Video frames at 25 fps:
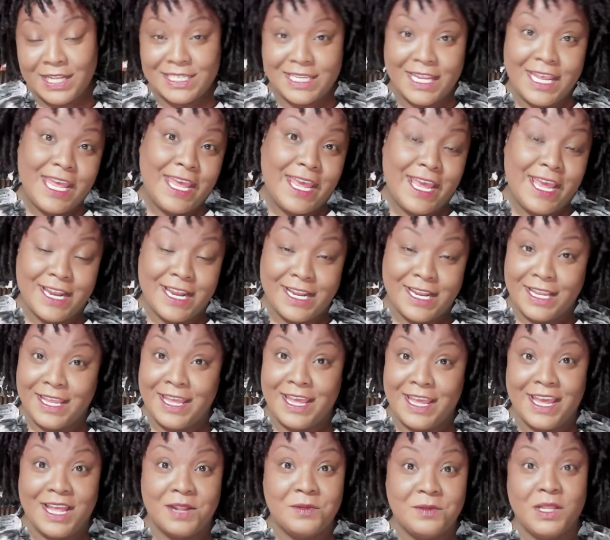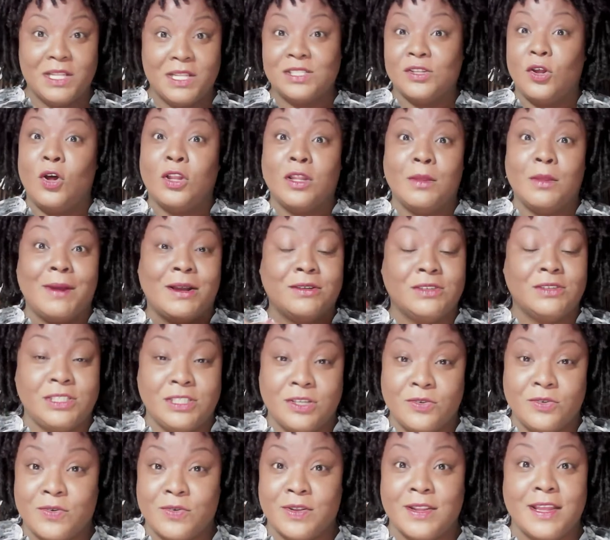And again, it's all about
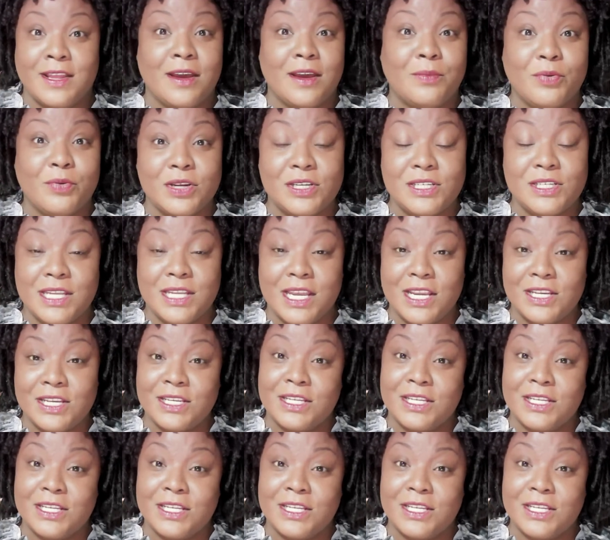showing that appreciation